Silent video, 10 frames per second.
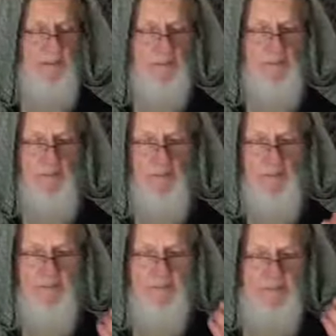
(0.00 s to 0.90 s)

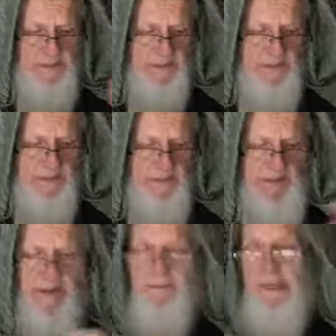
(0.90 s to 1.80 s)
or
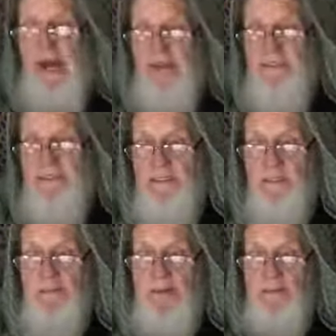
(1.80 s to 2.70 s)
having hasad
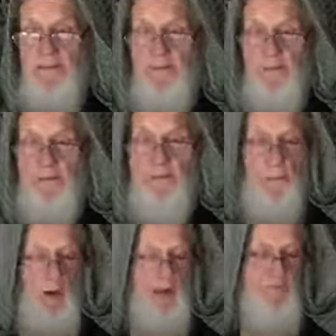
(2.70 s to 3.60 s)
about the
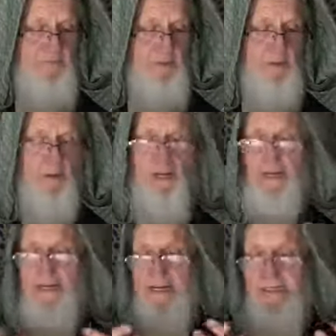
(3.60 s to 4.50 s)
wife, or
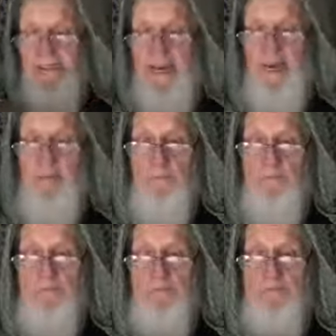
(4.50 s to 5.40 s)
he has
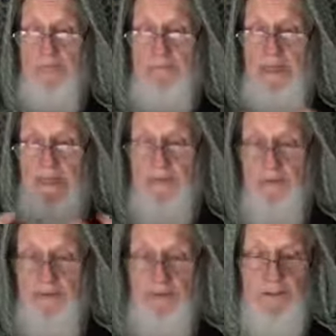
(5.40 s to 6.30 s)
animals, maybe he has a
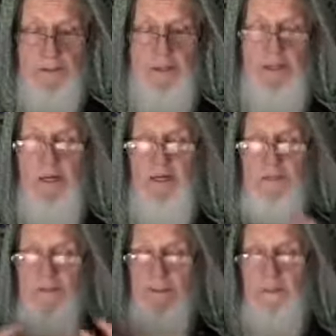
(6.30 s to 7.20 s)
donkey, he
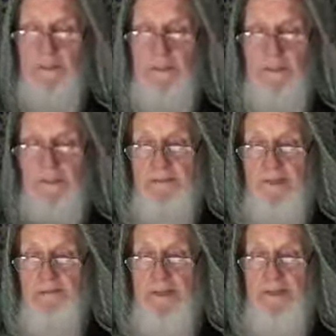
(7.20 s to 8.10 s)
has
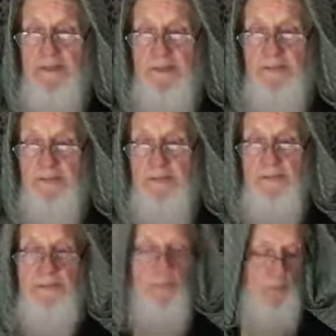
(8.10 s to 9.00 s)
something that
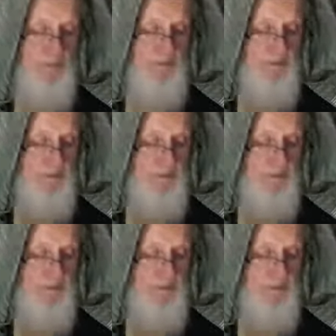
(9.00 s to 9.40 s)
you want,